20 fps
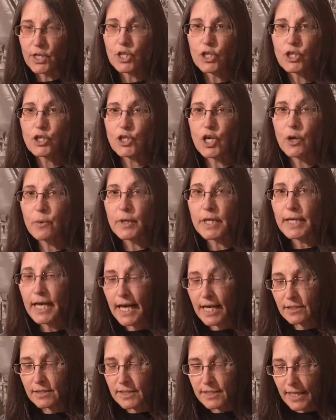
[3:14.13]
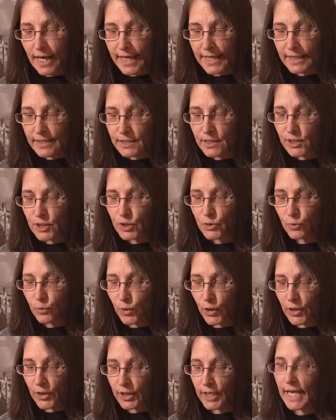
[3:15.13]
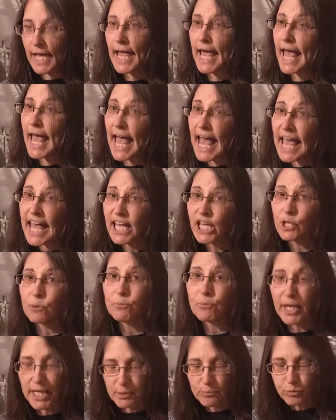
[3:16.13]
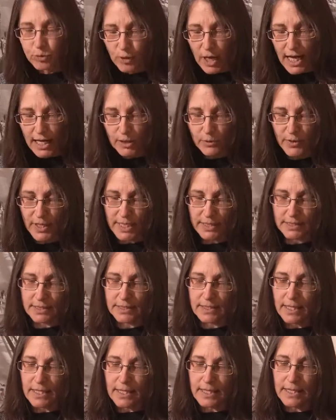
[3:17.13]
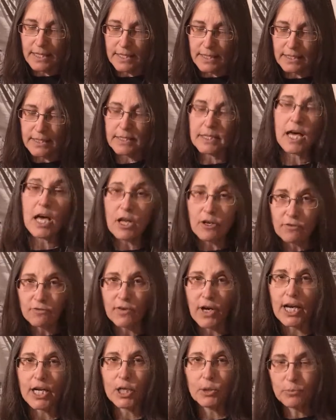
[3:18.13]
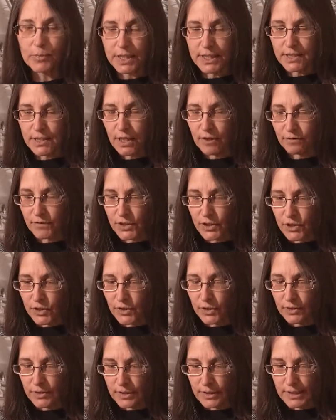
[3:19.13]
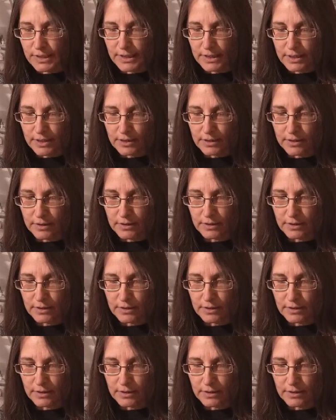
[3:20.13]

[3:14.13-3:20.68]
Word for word: showing how scientists work and make progress in an environment of uncertainty.